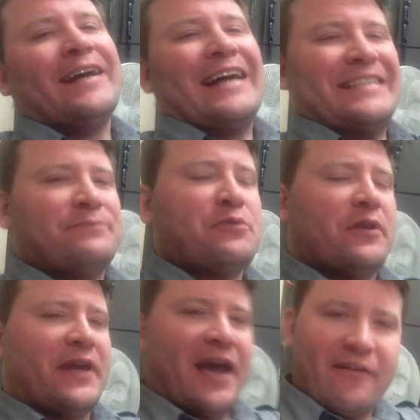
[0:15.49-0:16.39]
I didn't
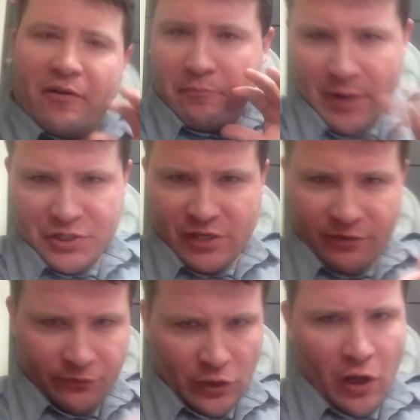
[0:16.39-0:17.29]
really have much of
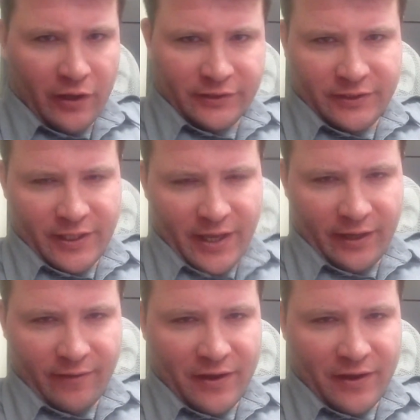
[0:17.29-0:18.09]
a vlog today.